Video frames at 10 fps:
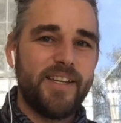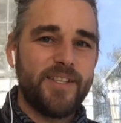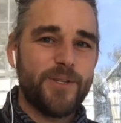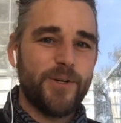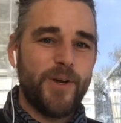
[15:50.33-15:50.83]

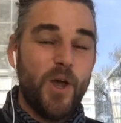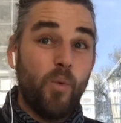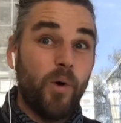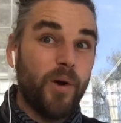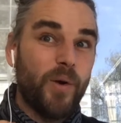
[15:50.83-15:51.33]
So
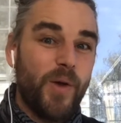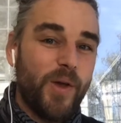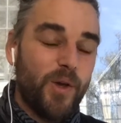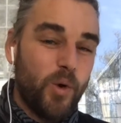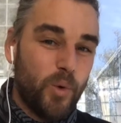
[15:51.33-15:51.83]
we're
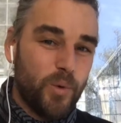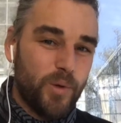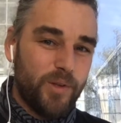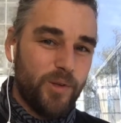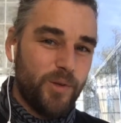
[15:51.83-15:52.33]

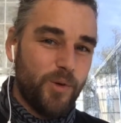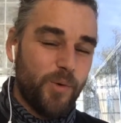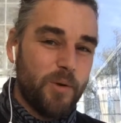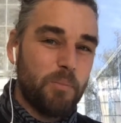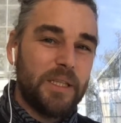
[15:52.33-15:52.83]
caught, you
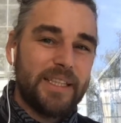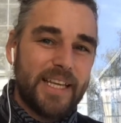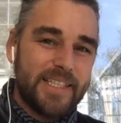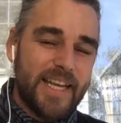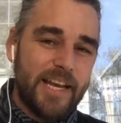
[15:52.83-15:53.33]
want to build
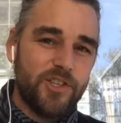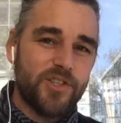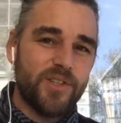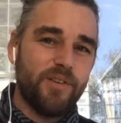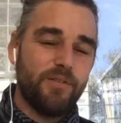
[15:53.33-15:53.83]
that
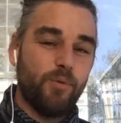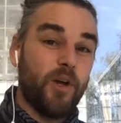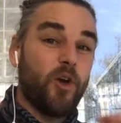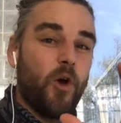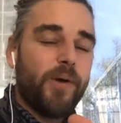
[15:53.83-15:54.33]
tension of we're
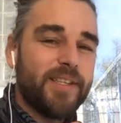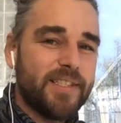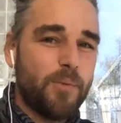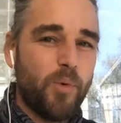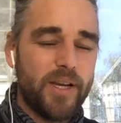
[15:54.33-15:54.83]
going
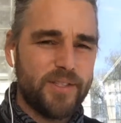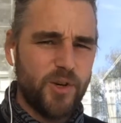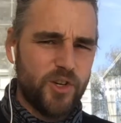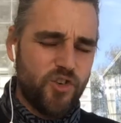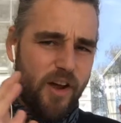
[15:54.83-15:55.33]
somewhere. So
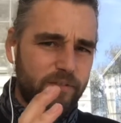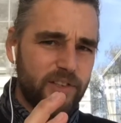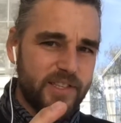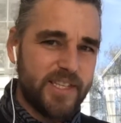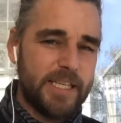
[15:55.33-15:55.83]
a
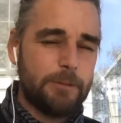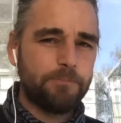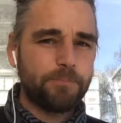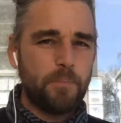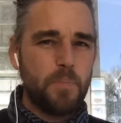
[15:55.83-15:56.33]
travel scene,
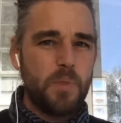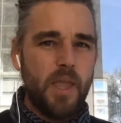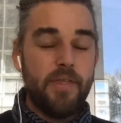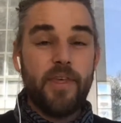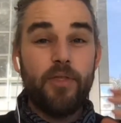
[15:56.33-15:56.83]

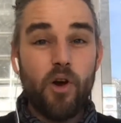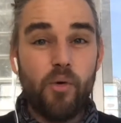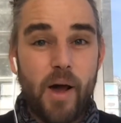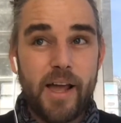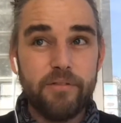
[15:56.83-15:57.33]
and then the
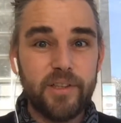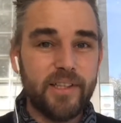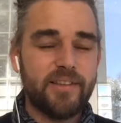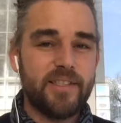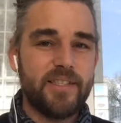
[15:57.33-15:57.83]
arrival
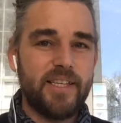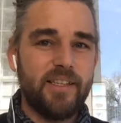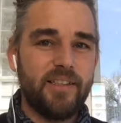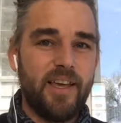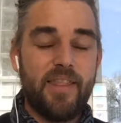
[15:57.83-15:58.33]
at the
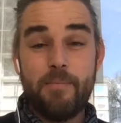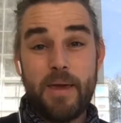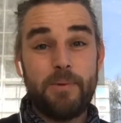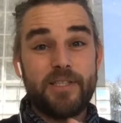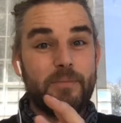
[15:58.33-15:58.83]
scene, and then
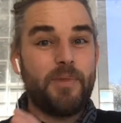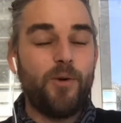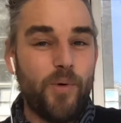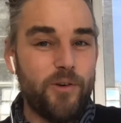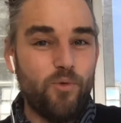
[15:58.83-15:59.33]
maybe
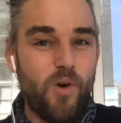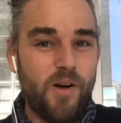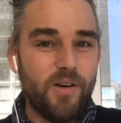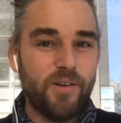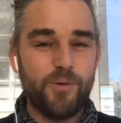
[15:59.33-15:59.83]
something went
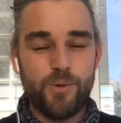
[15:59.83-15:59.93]
wrong